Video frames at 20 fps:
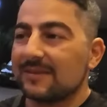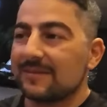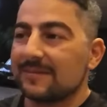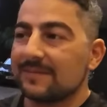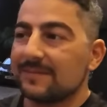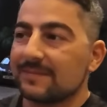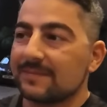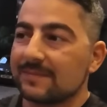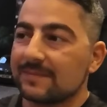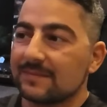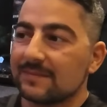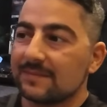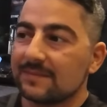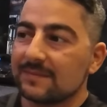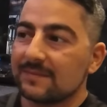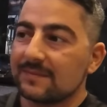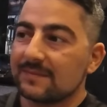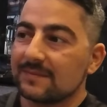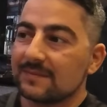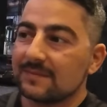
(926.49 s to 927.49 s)

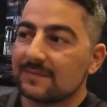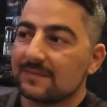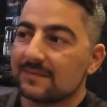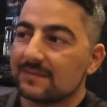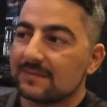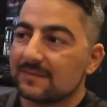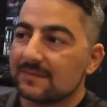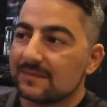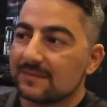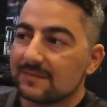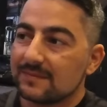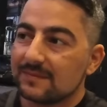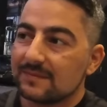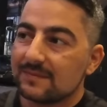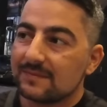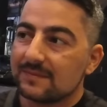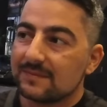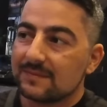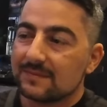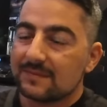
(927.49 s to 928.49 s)

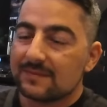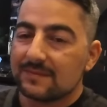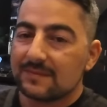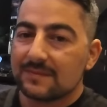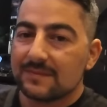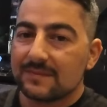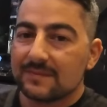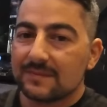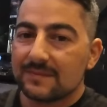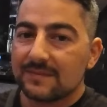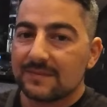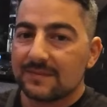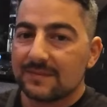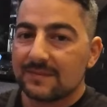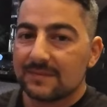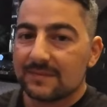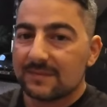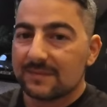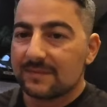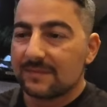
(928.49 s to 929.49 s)

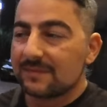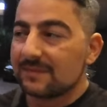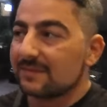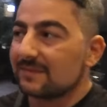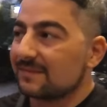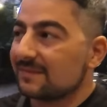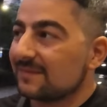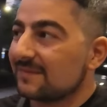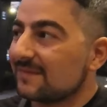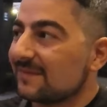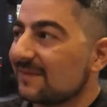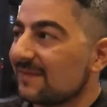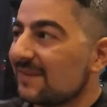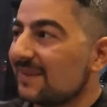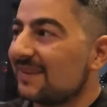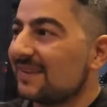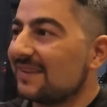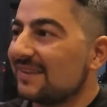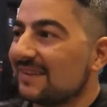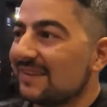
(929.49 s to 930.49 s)

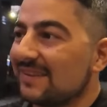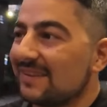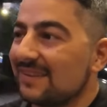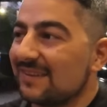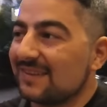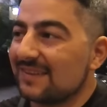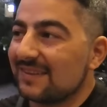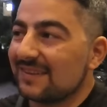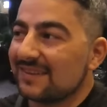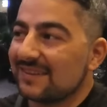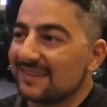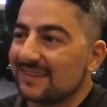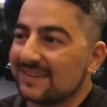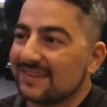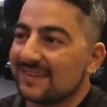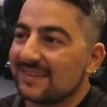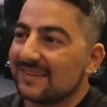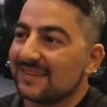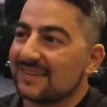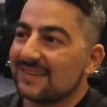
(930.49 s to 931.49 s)

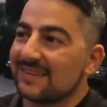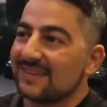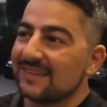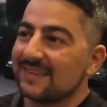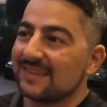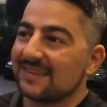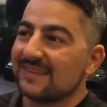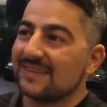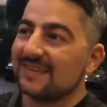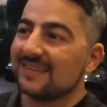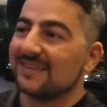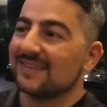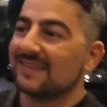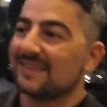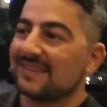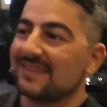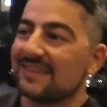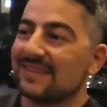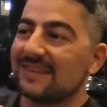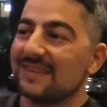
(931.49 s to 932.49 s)

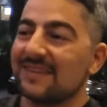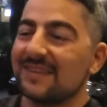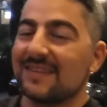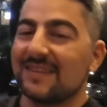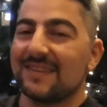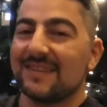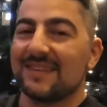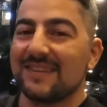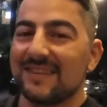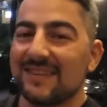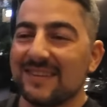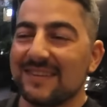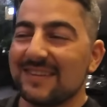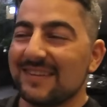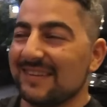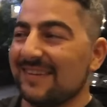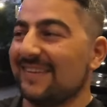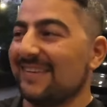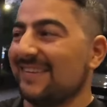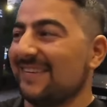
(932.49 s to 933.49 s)

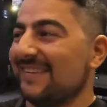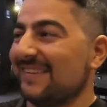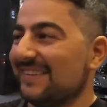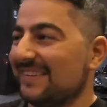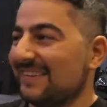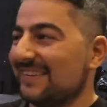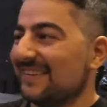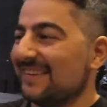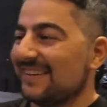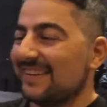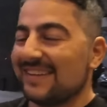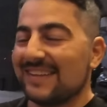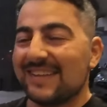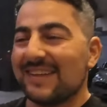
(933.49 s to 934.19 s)
The person shown says nothing.